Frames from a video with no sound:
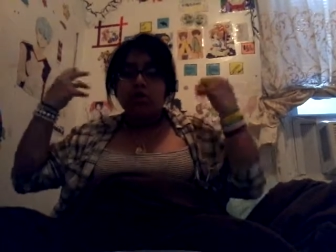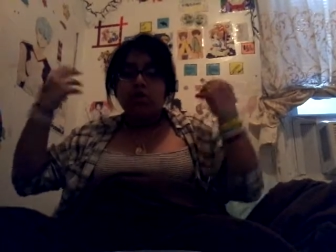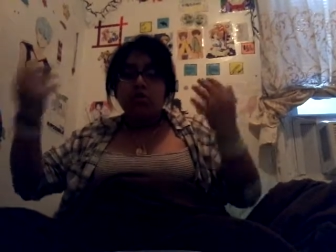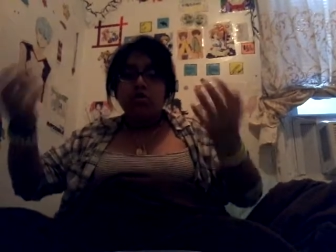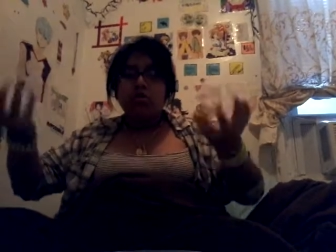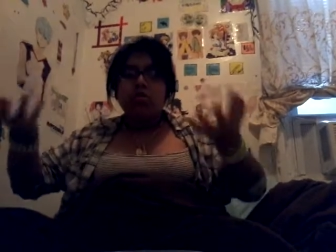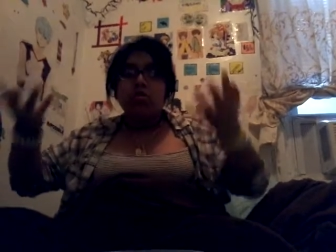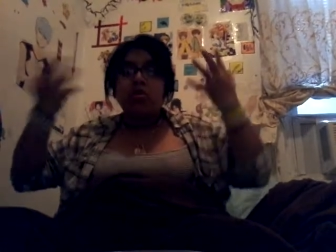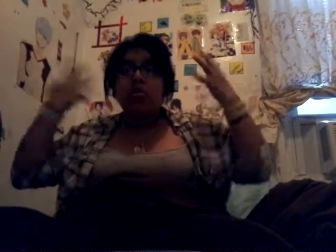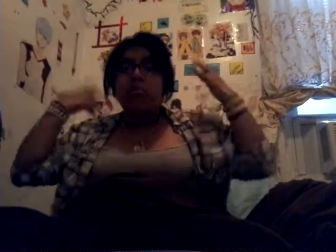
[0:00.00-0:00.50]
as
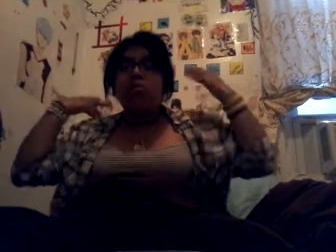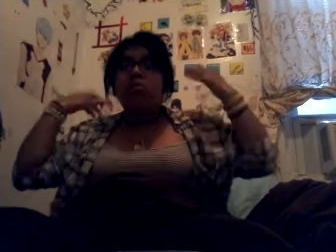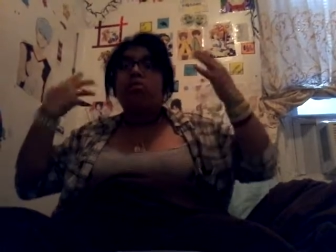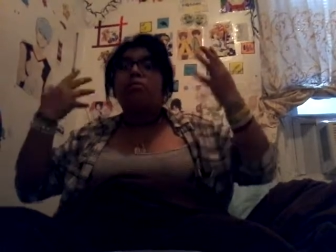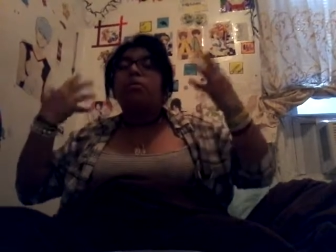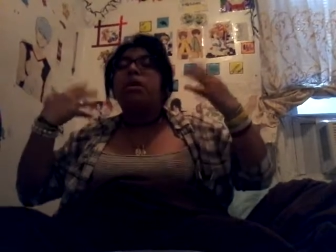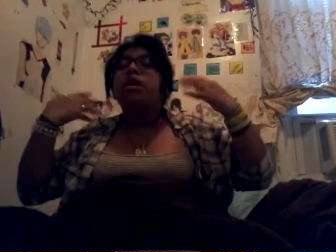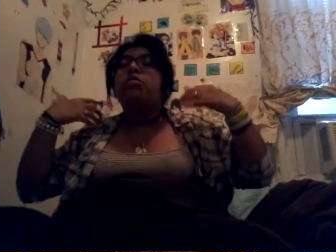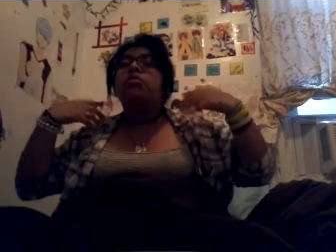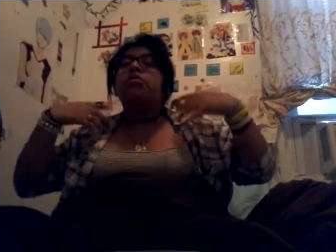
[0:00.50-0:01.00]
the normal
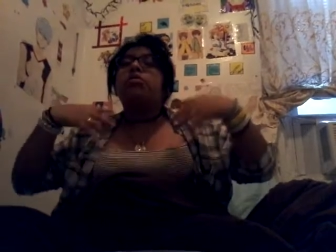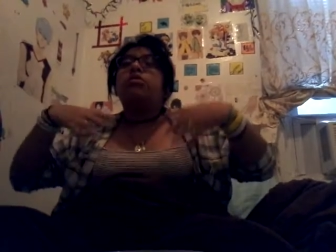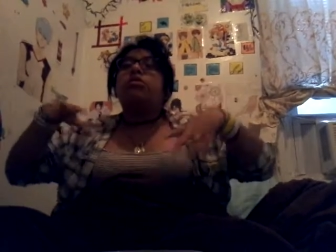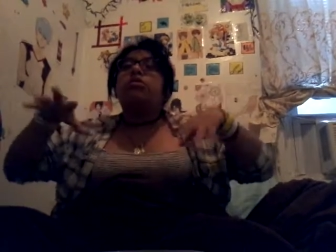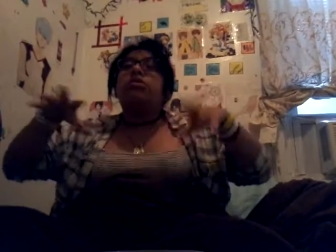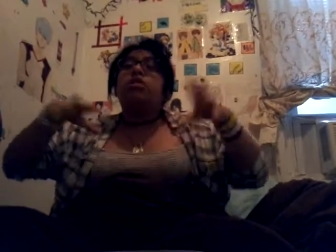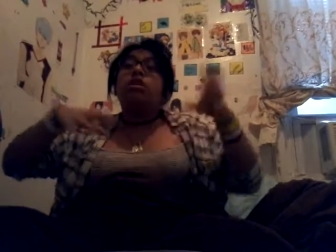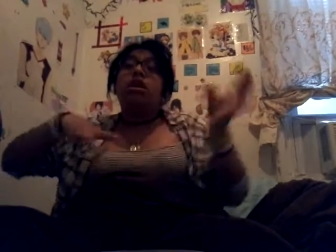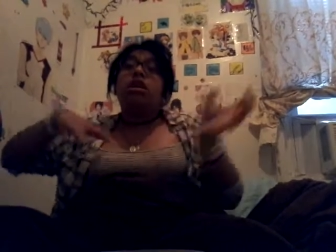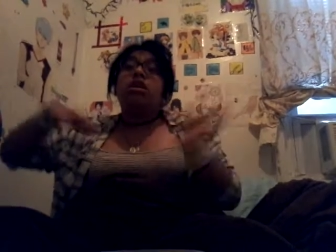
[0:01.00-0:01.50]
background
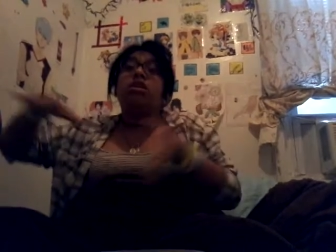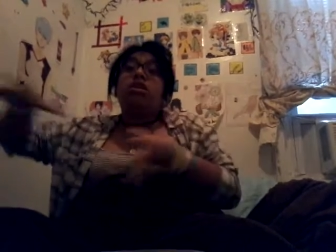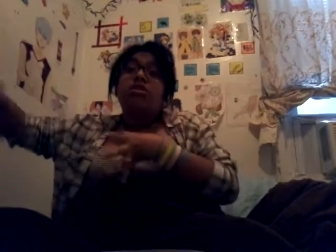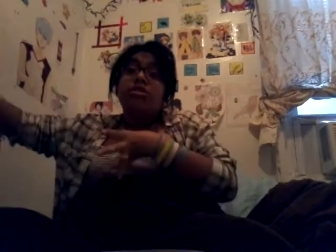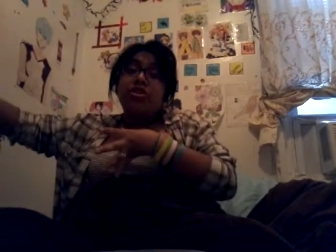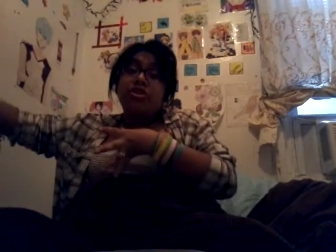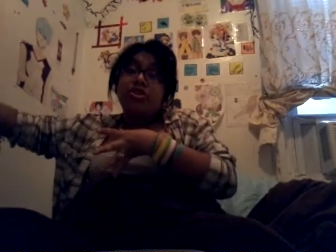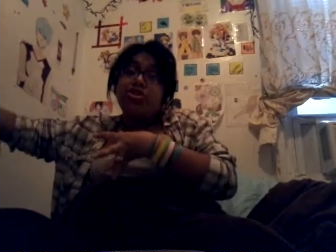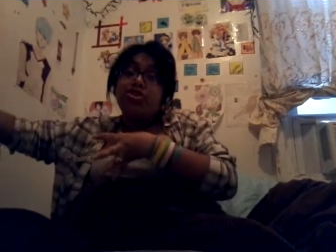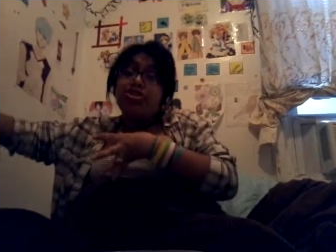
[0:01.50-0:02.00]
and then
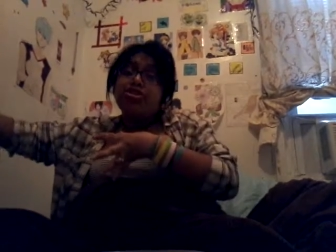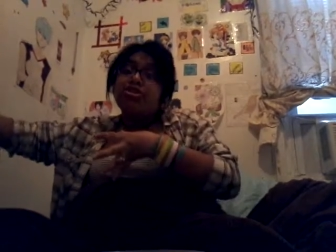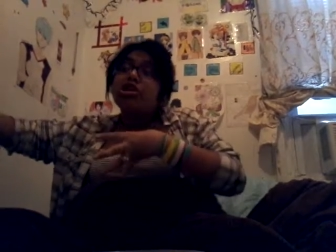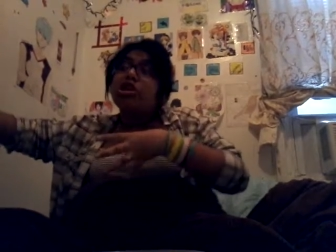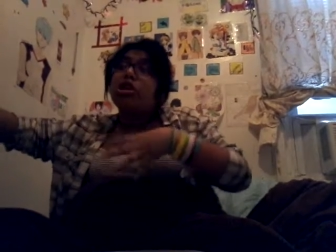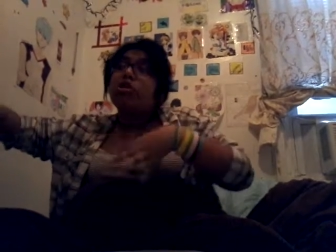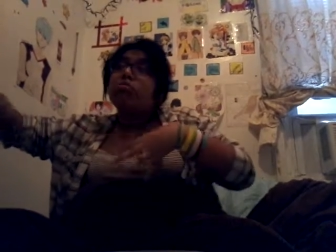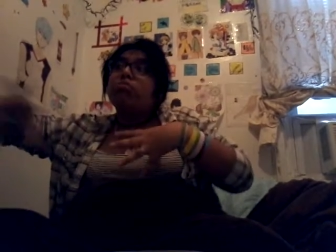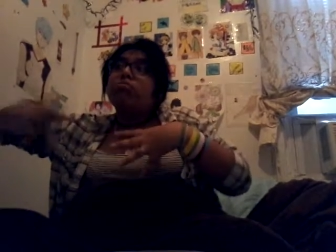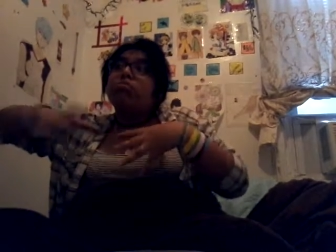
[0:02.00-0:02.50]
the other
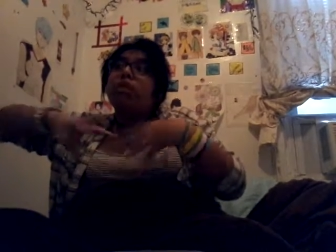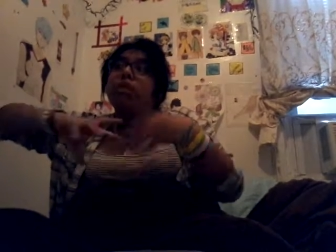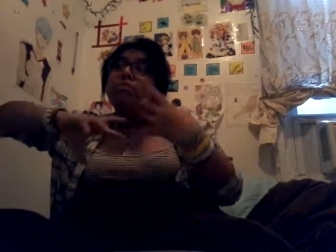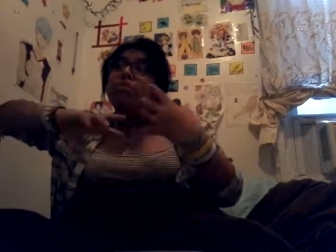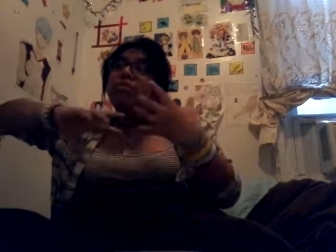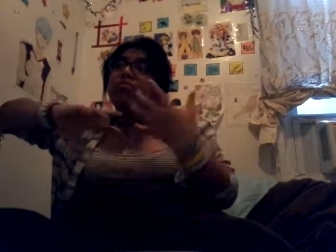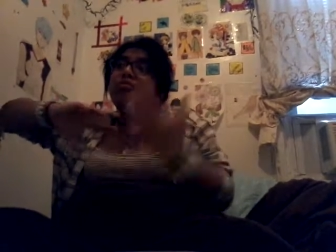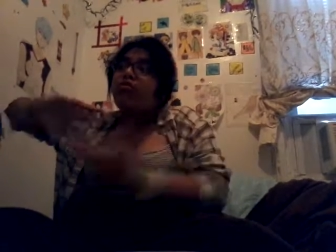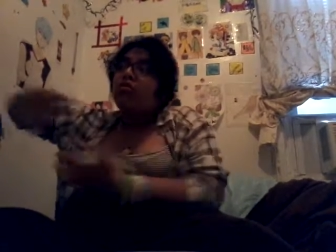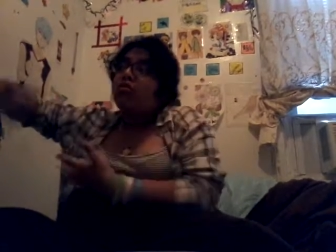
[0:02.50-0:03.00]
setup might
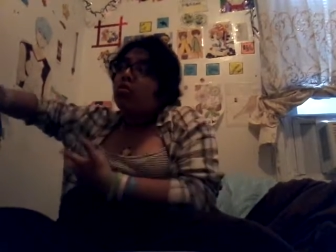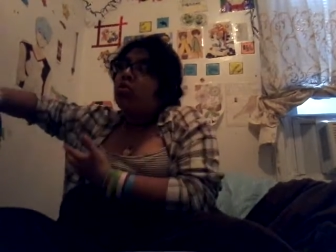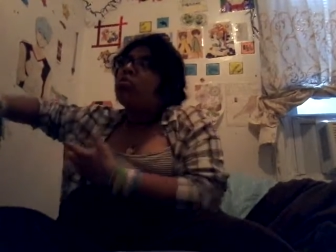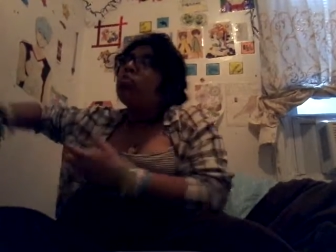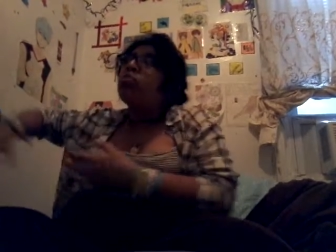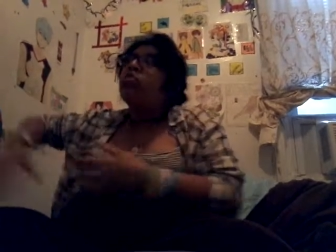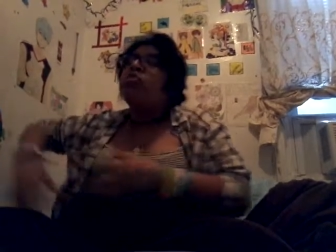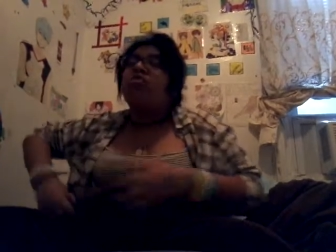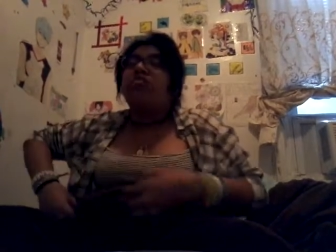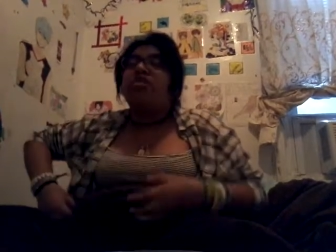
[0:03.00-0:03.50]
be for
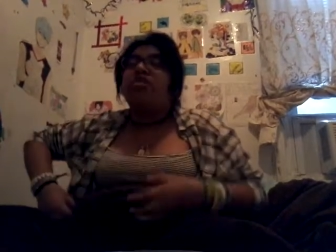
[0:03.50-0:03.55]
normal